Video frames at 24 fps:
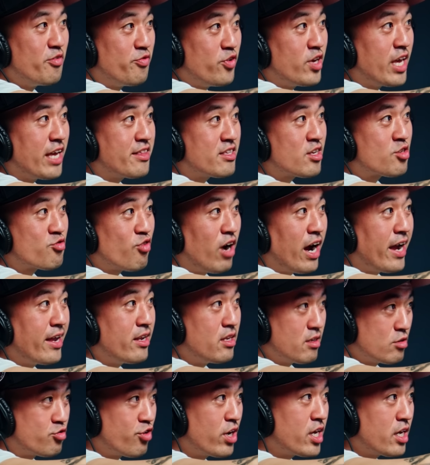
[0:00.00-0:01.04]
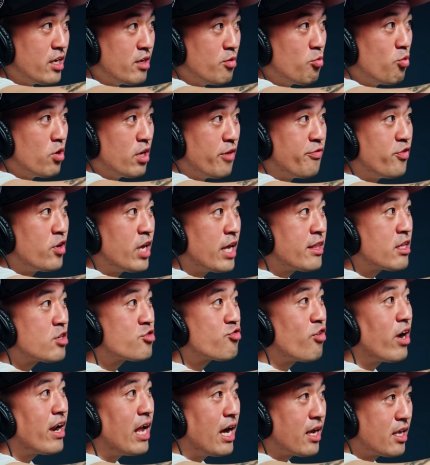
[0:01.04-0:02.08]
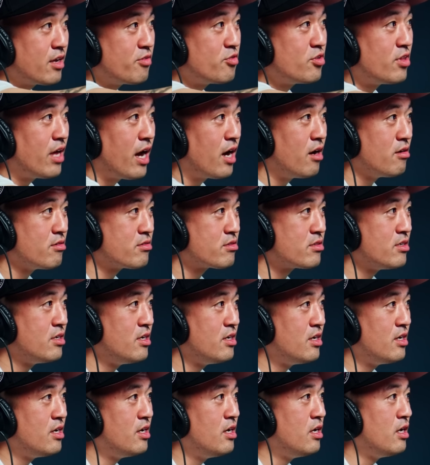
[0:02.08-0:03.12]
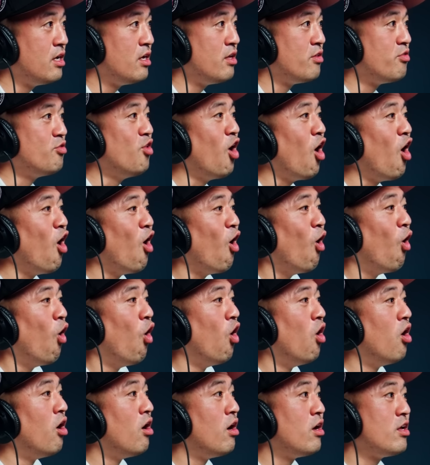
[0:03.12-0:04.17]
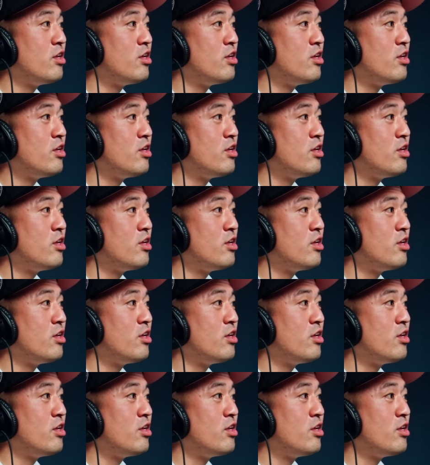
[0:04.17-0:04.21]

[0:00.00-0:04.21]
If you get this right, drink it. If you get this right, I'll give you the ounce. No.